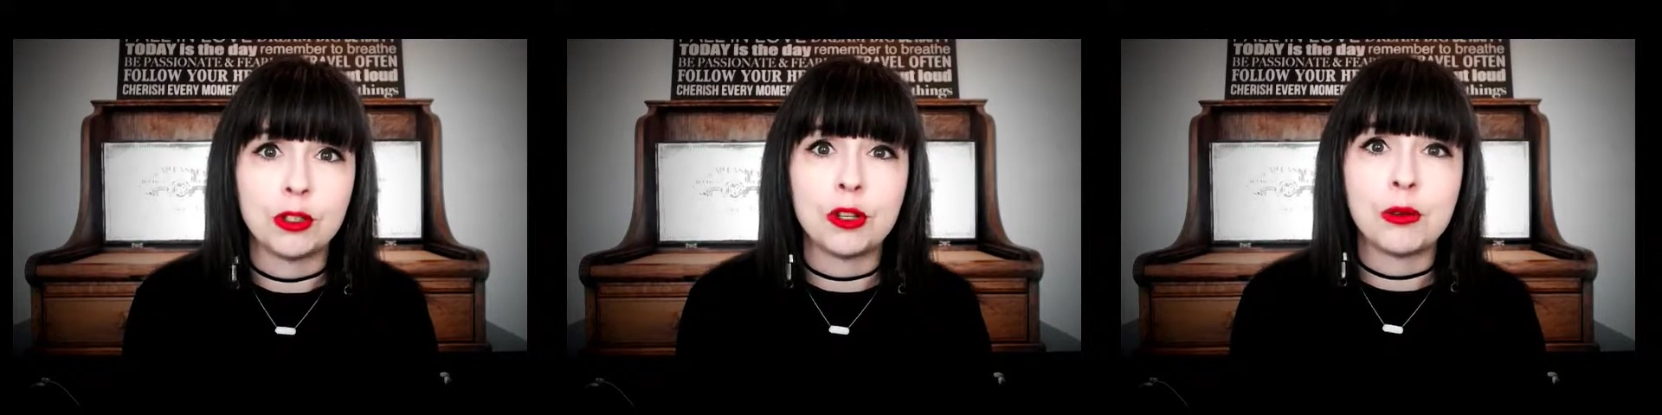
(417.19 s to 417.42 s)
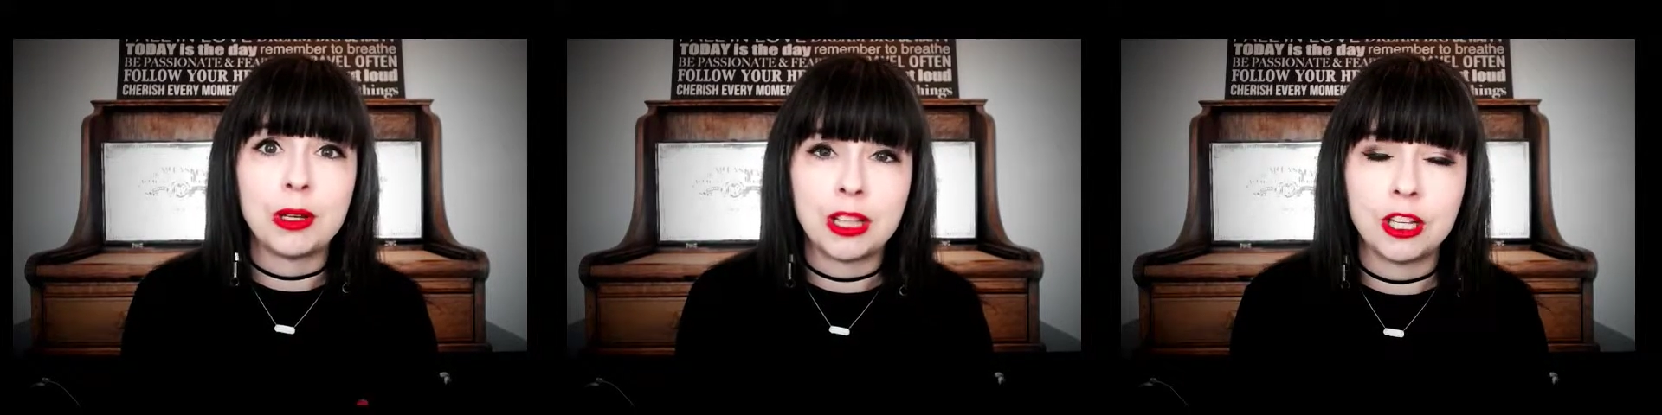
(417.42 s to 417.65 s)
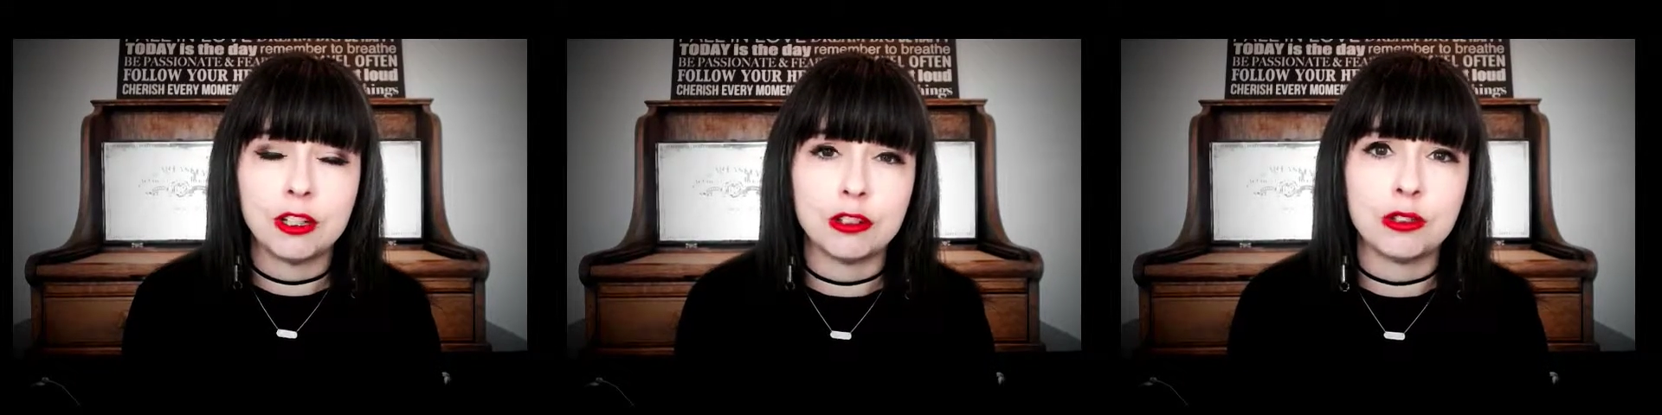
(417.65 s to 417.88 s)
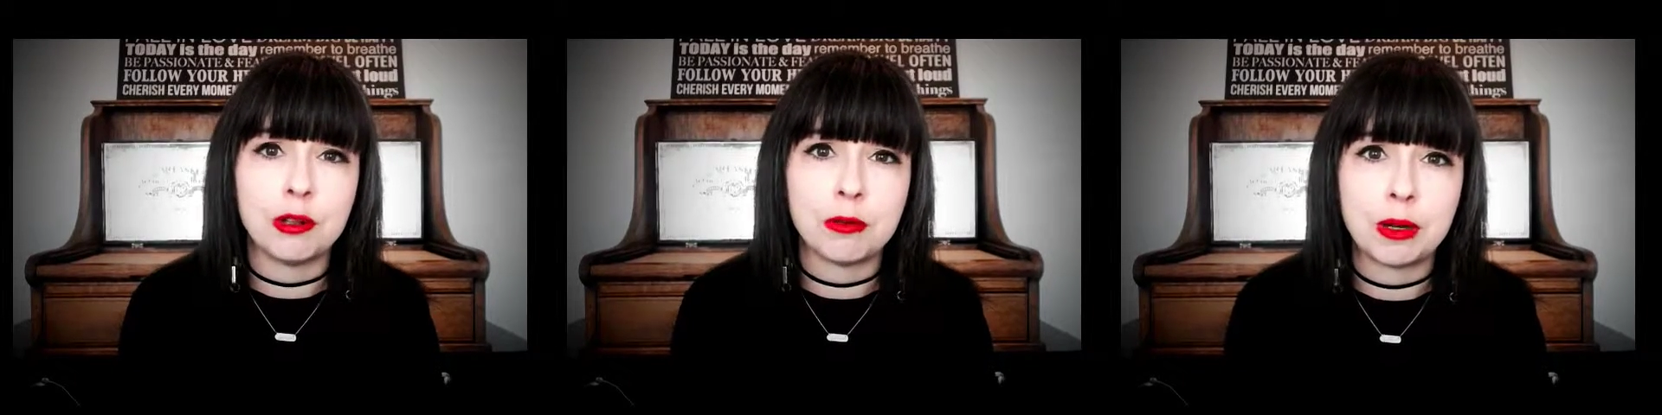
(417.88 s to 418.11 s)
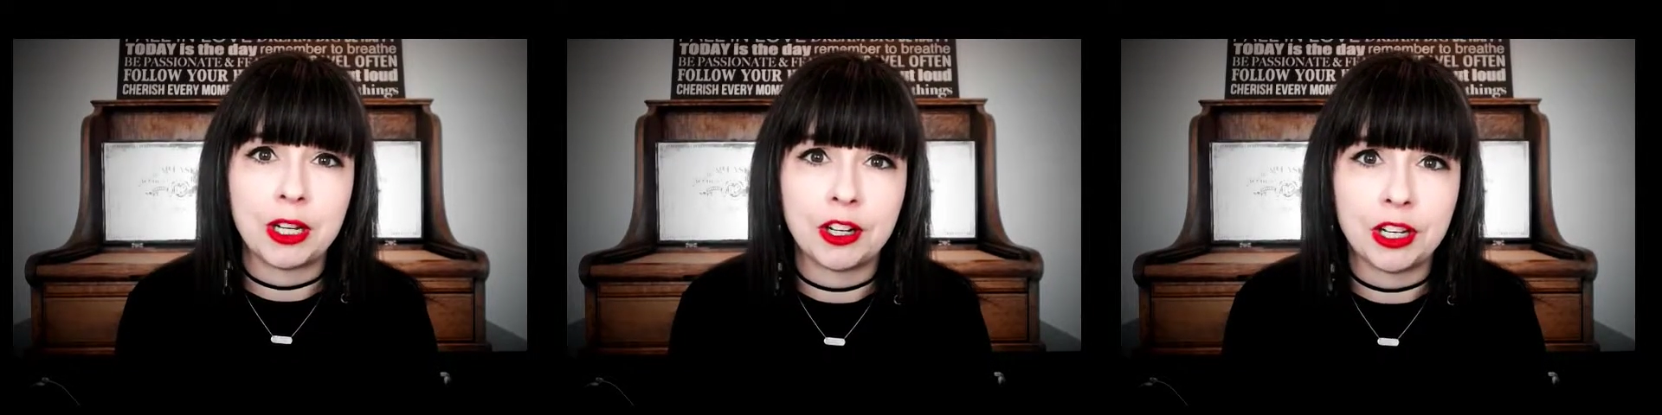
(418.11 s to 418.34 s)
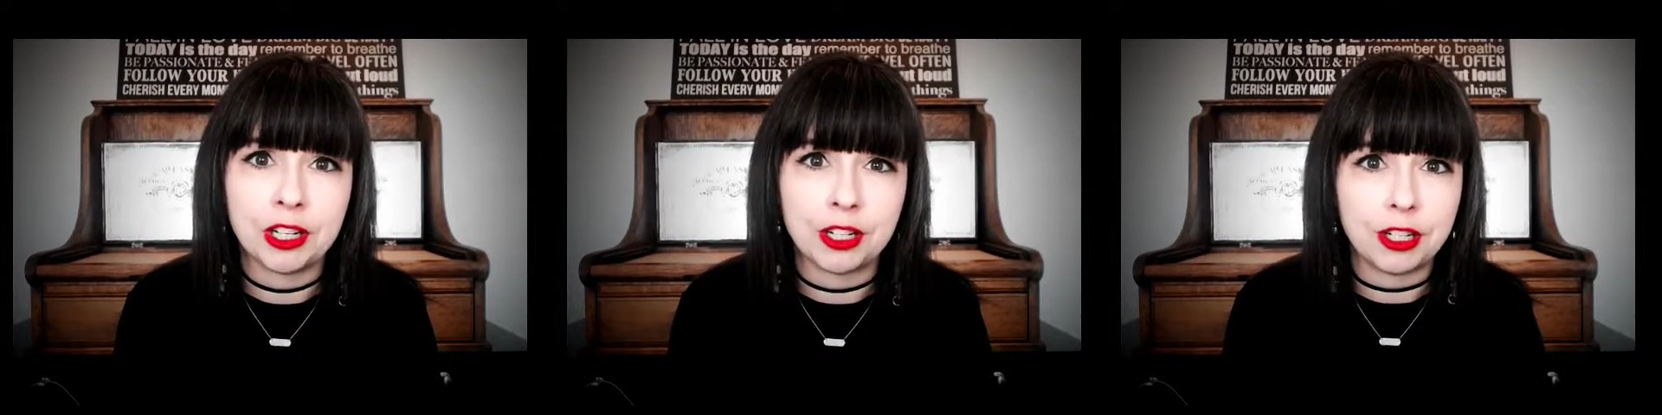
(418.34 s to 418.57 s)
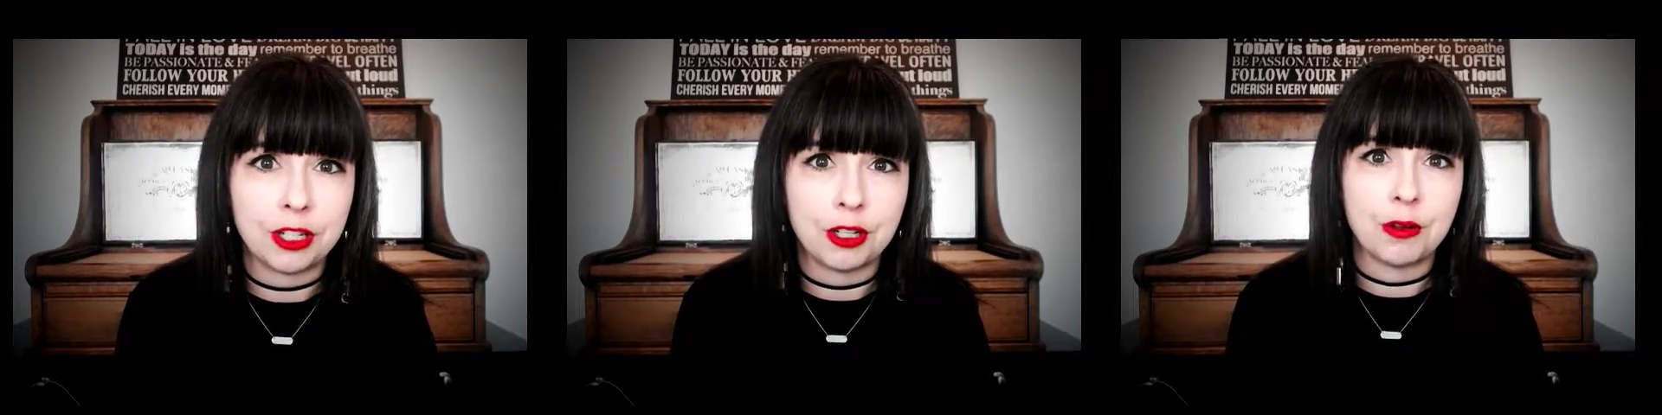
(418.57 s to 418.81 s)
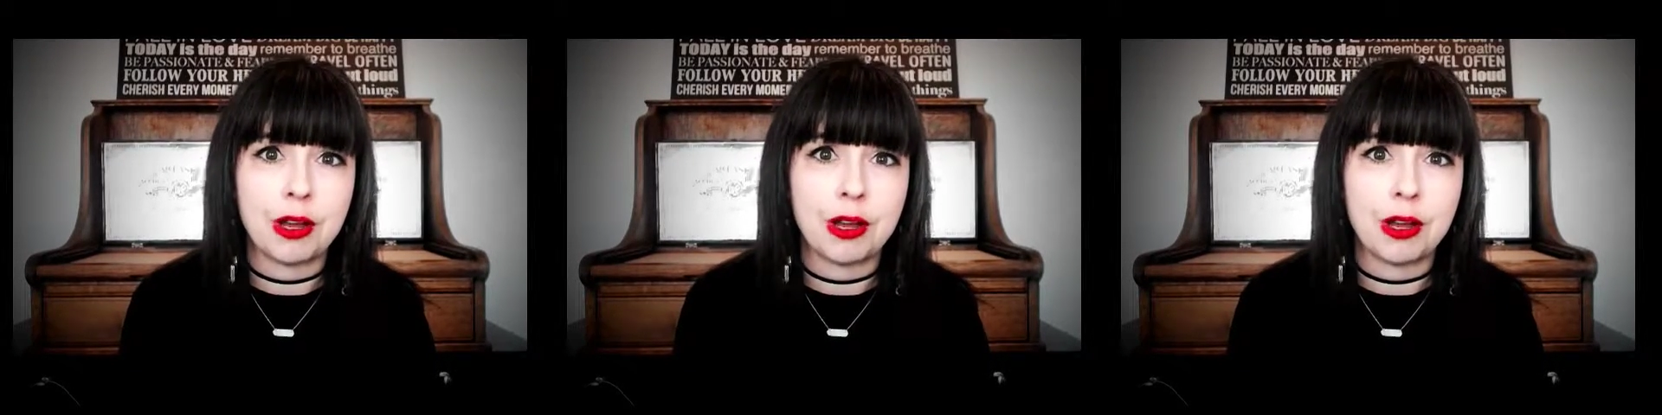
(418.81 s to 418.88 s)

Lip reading: knowing that you're doing what you're here to do,